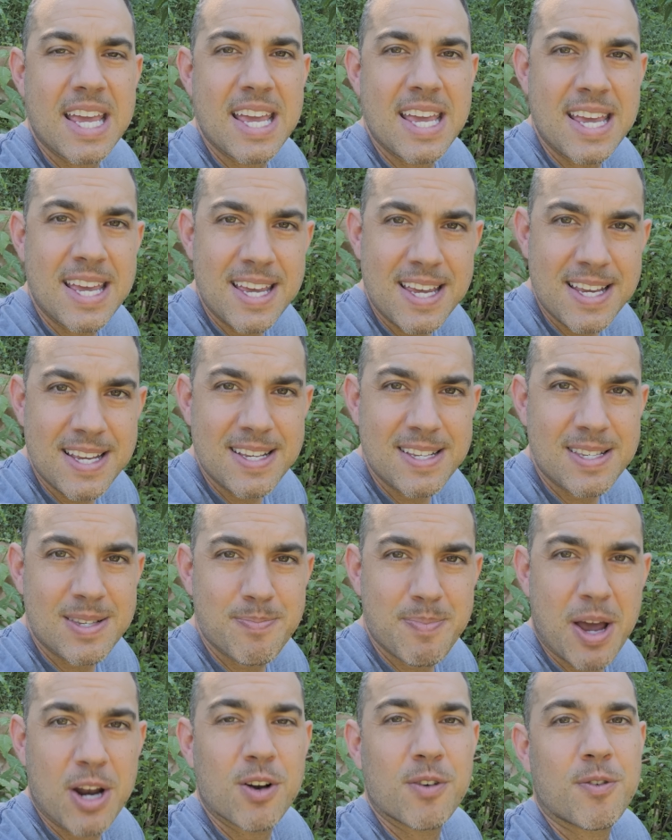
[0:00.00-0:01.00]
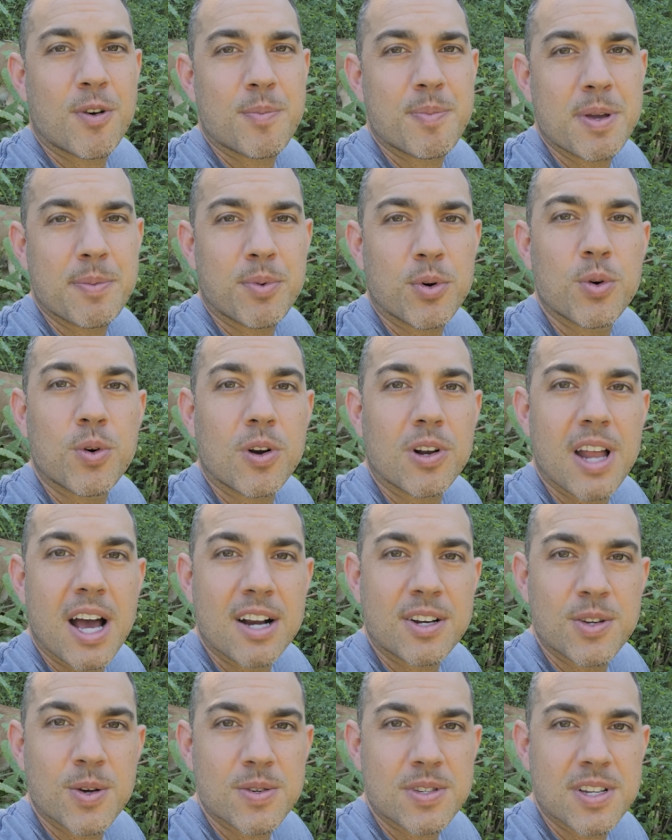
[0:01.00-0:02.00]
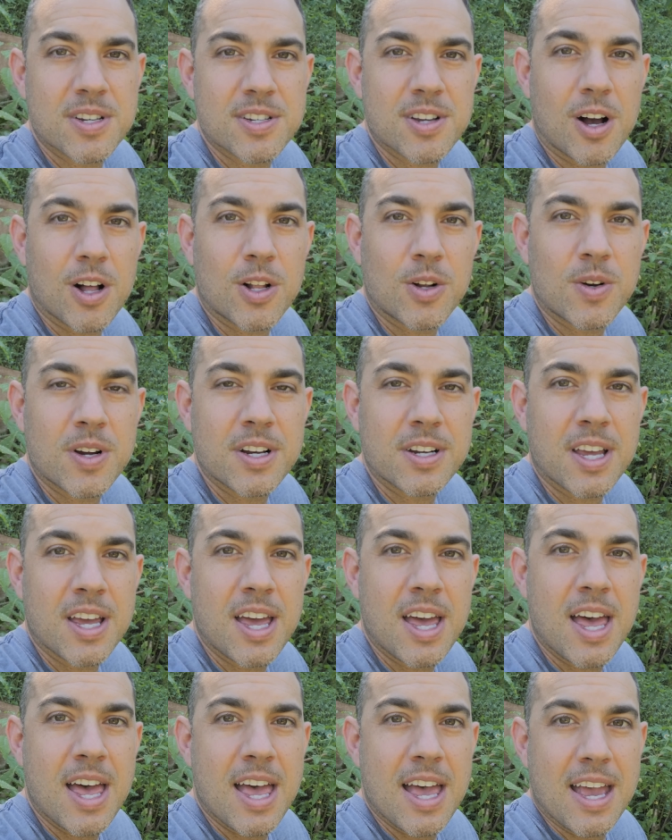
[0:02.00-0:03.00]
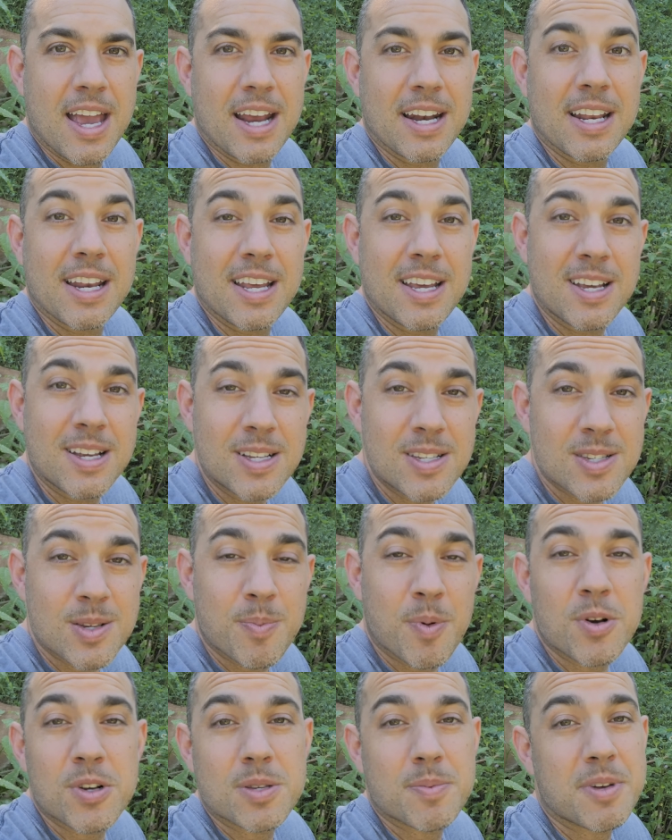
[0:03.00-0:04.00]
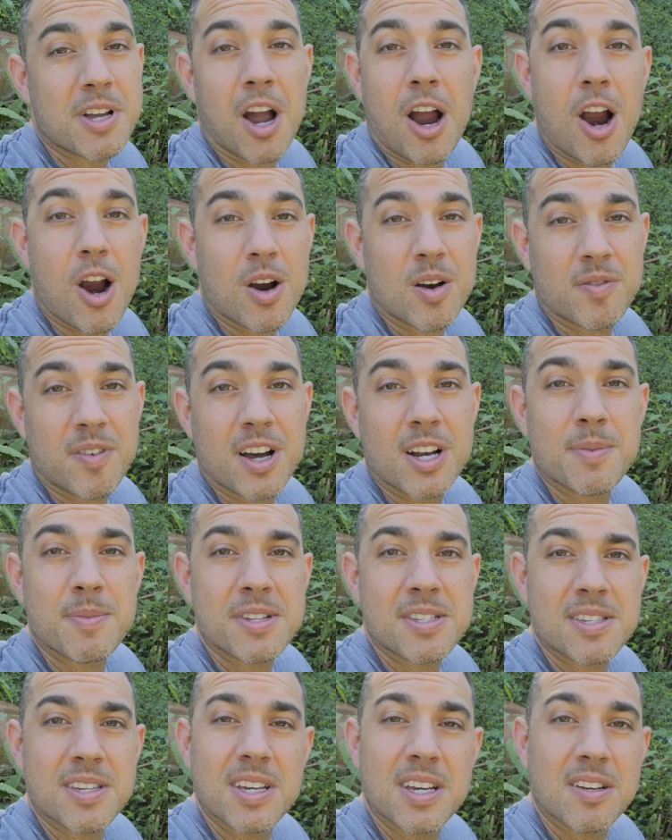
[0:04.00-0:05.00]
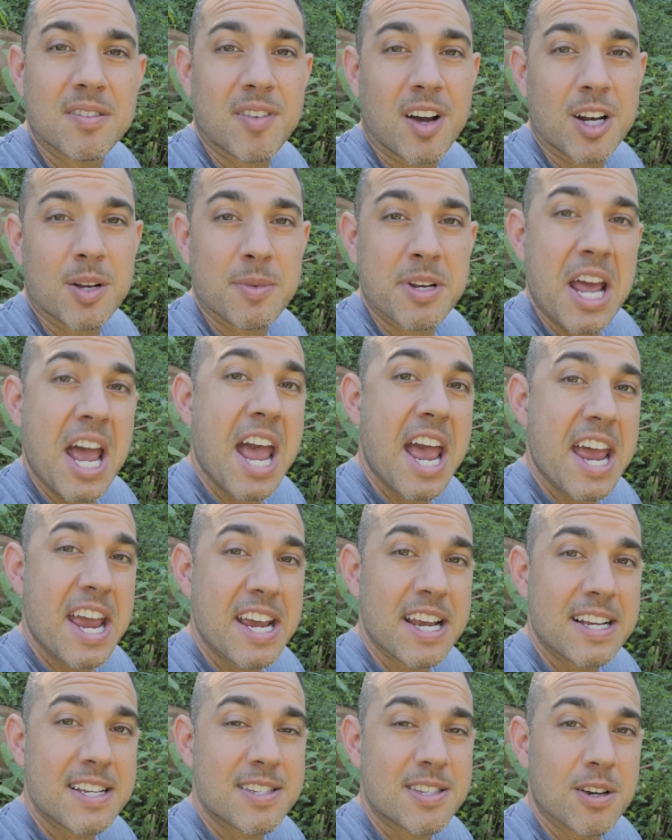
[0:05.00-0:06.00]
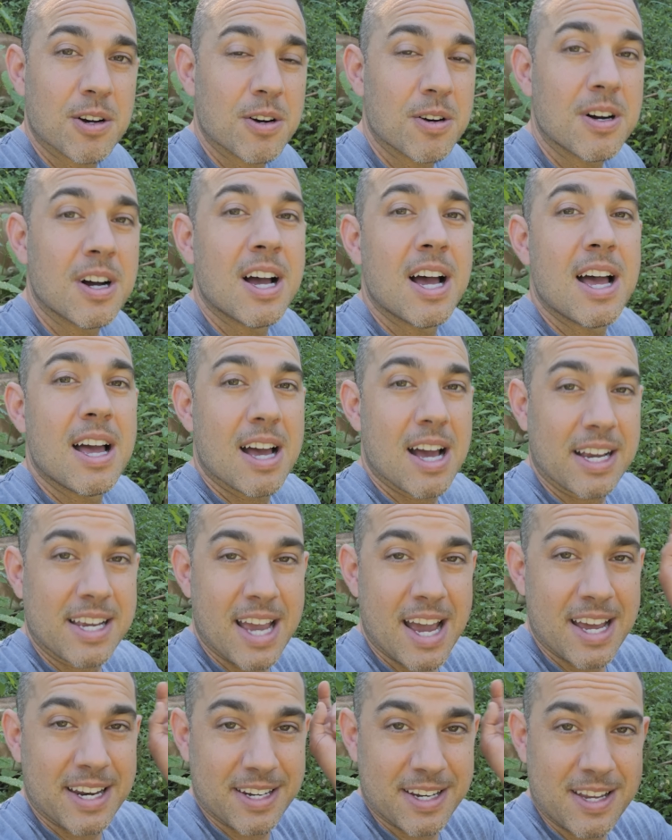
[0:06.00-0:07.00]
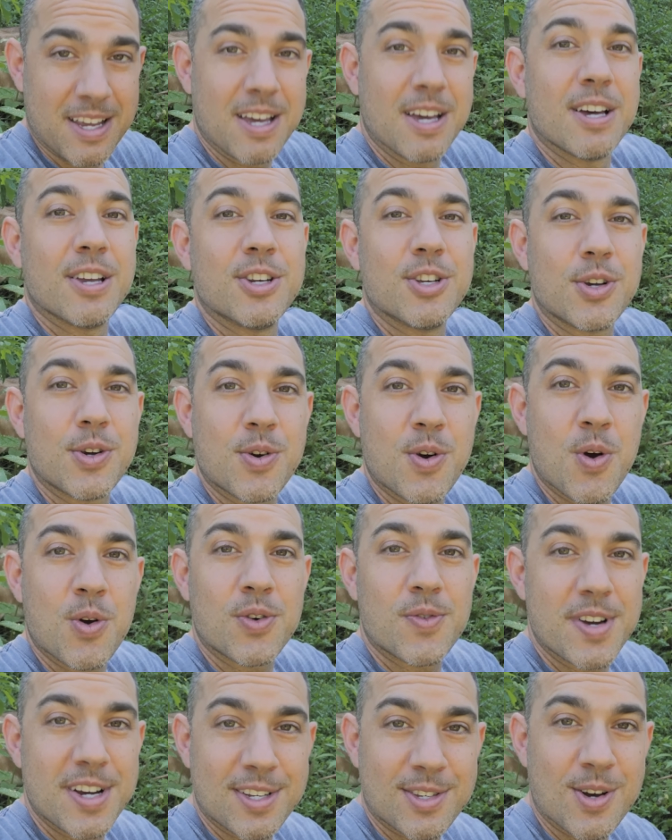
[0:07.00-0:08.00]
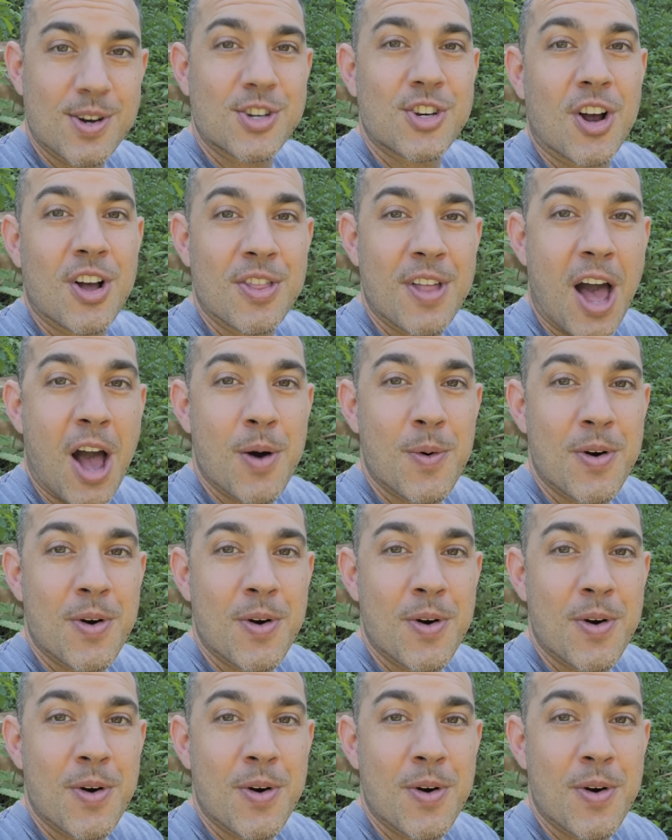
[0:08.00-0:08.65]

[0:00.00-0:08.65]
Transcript: is better for people who are lactose intolerant, and it is supposedly higher in vitamin C and vitamin A. So again, do your own research on that